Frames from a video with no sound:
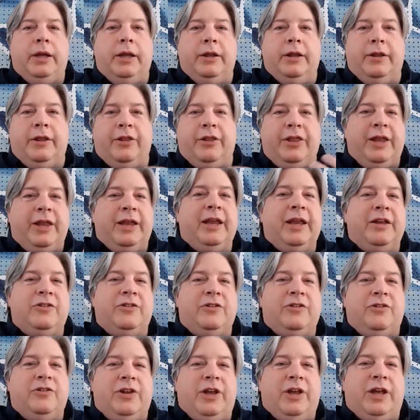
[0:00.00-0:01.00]
The thing
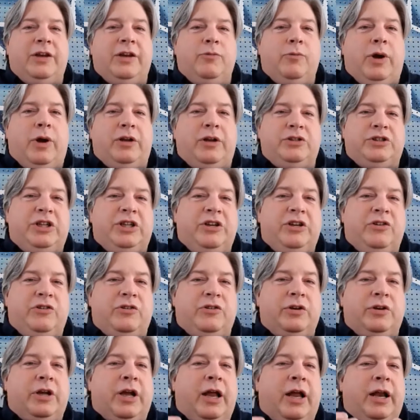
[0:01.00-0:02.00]
is that while she's
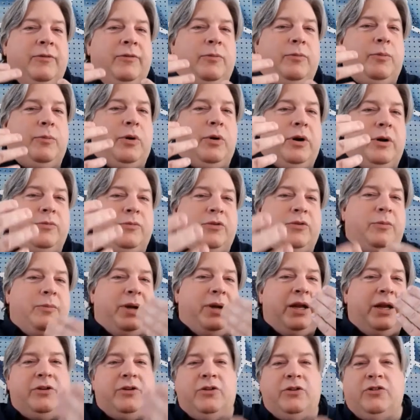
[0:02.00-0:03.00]
kind of brought up some
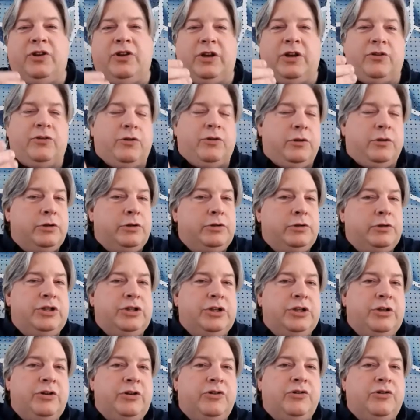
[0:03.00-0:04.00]
interesting
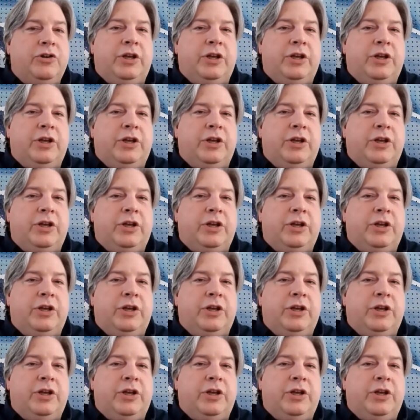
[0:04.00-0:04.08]
solutions,